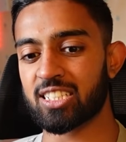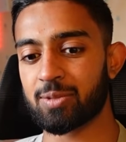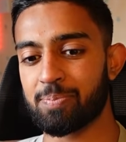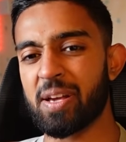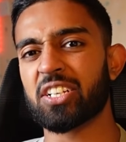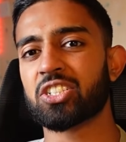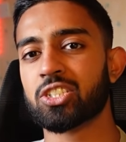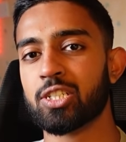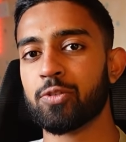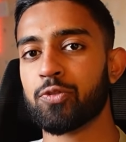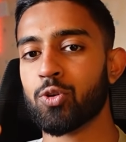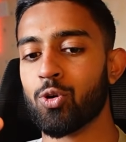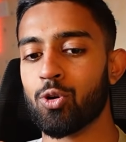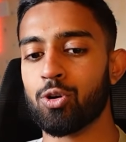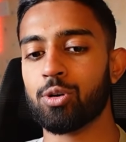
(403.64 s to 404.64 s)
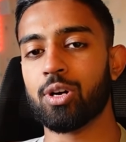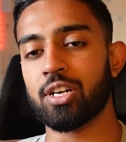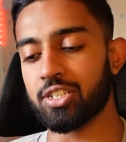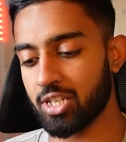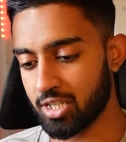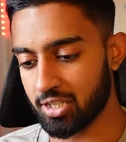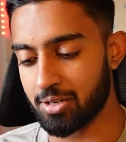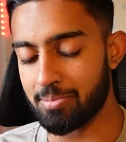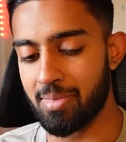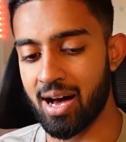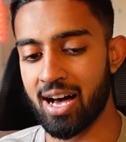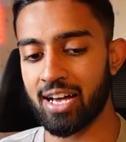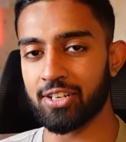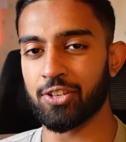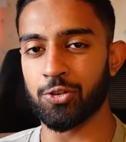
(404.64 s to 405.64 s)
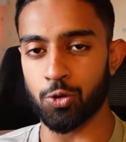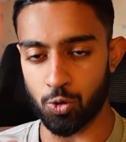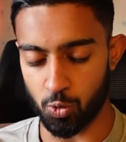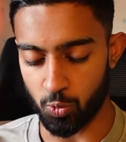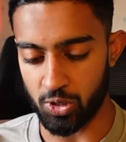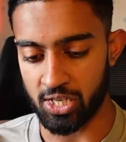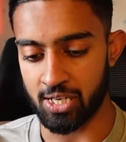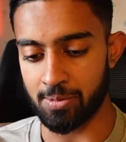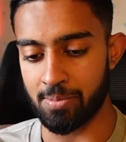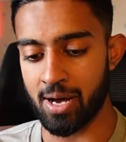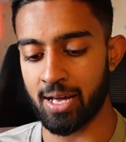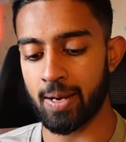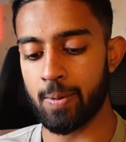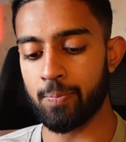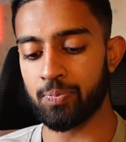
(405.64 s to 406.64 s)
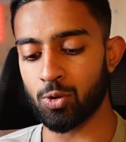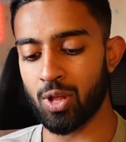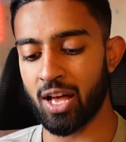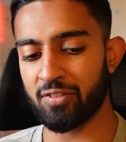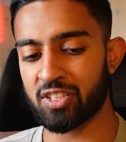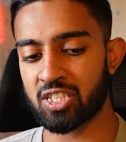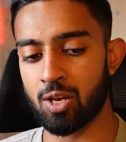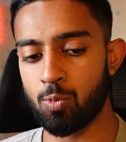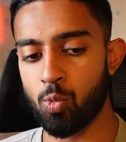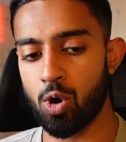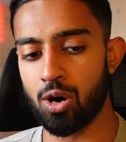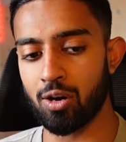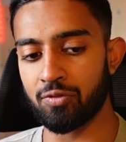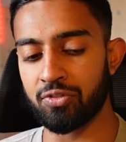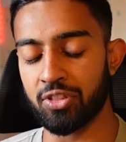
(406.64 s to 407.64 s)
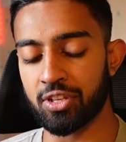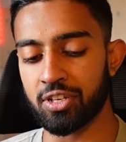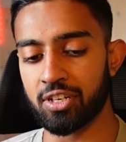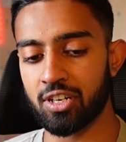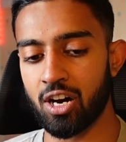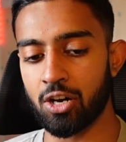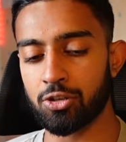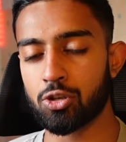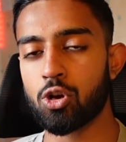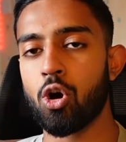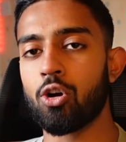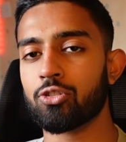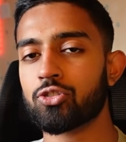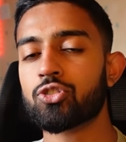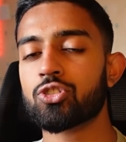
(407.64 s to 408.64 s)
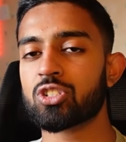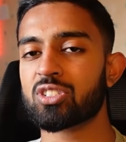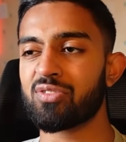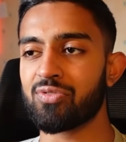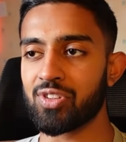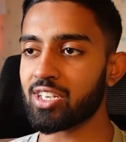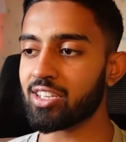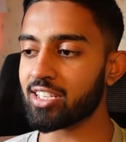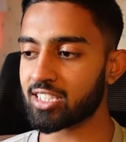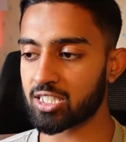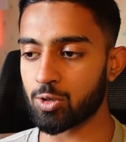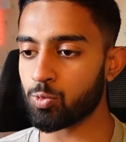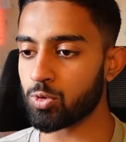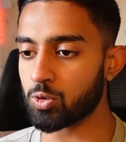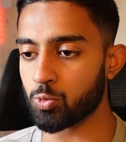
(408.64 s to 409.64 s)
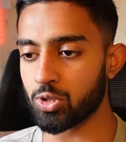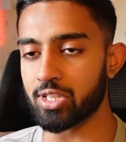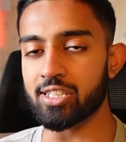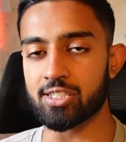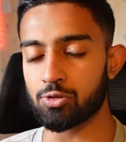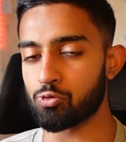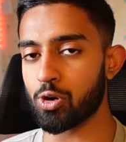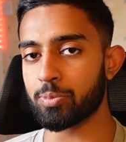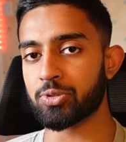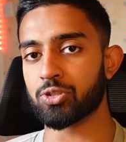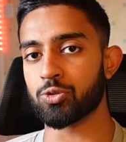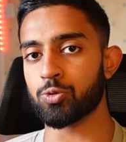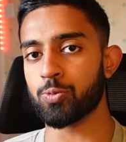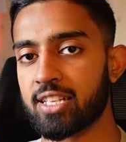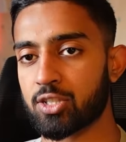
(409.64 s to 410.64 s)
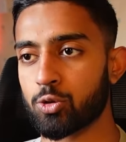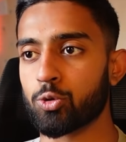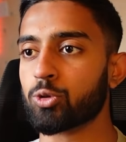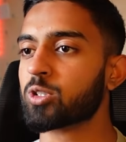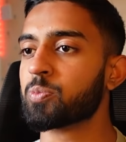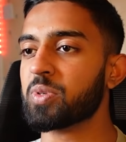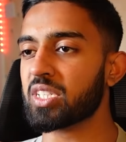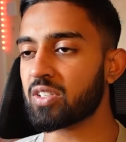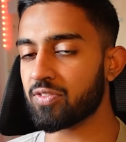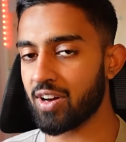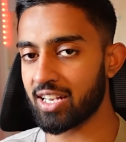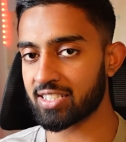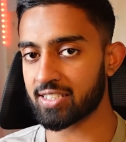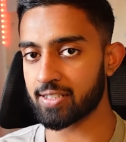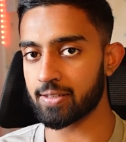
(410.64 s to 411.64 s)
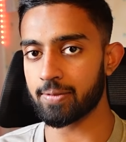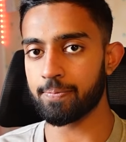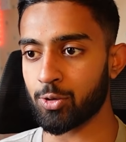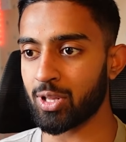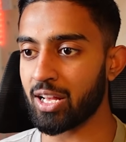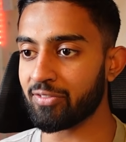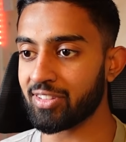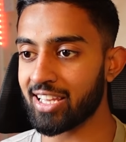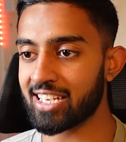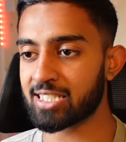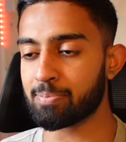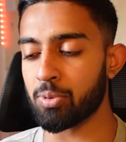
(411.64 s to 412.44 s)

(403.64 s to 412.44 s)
especially if you're a younger man and you're a weaker man, you'll have somewhat of the unconscious fear that someone will interrupt you. And so you'll speak faster and you'll have less